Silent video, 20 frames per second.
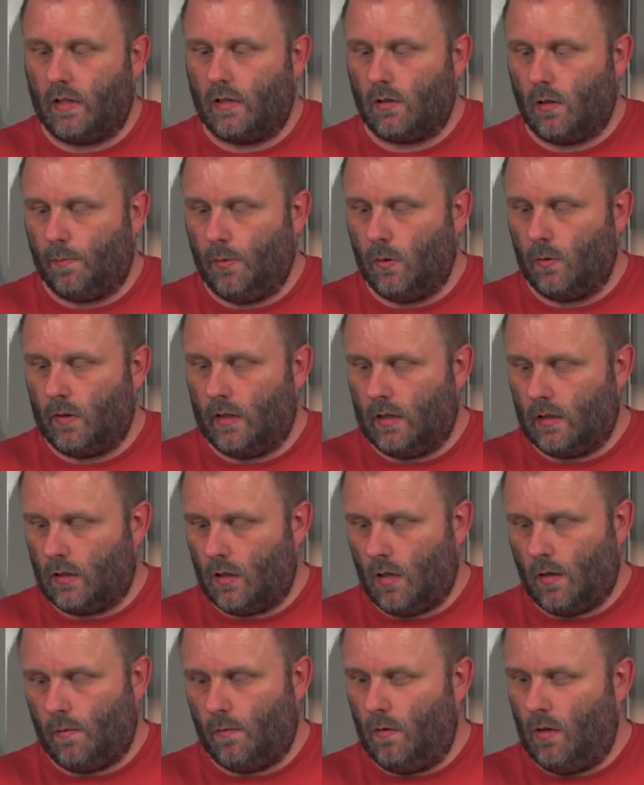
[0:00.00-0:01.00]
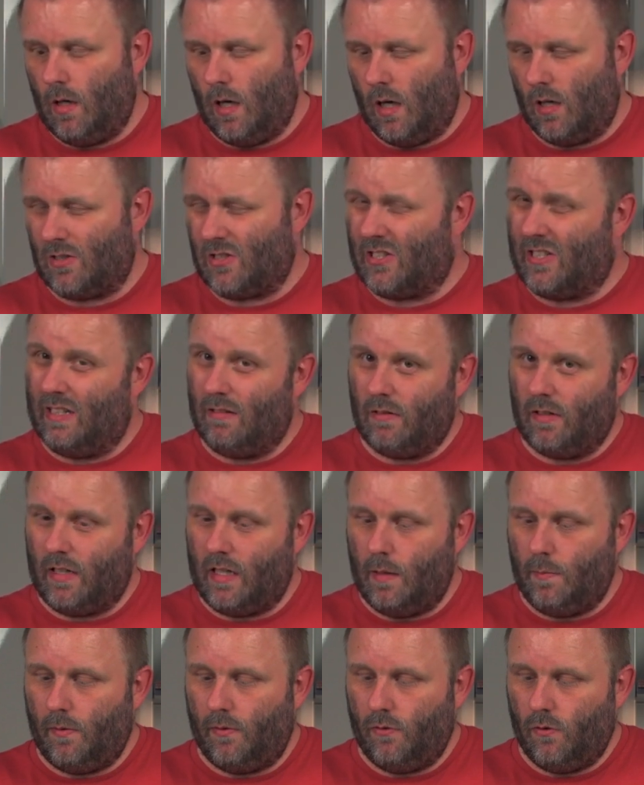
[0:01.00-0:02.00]
So I bought this last year or the
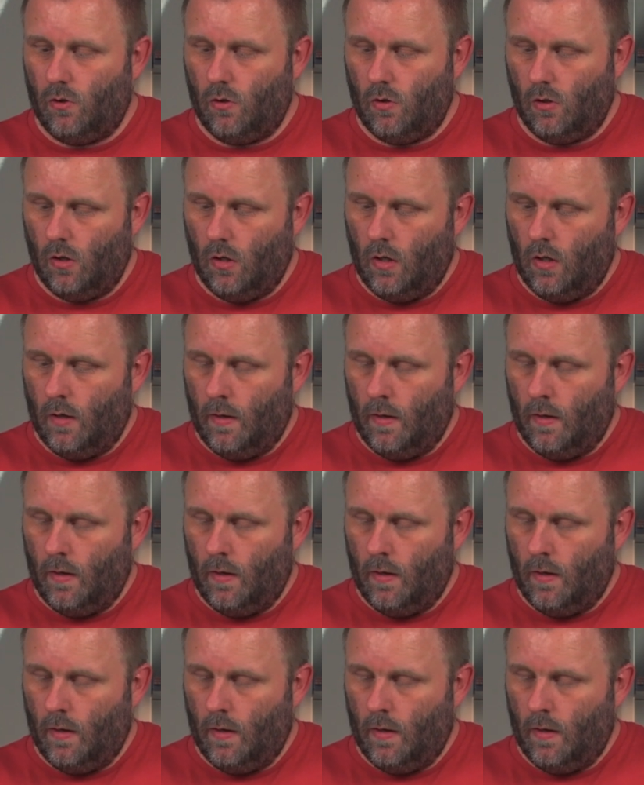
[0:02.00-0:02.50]
year before.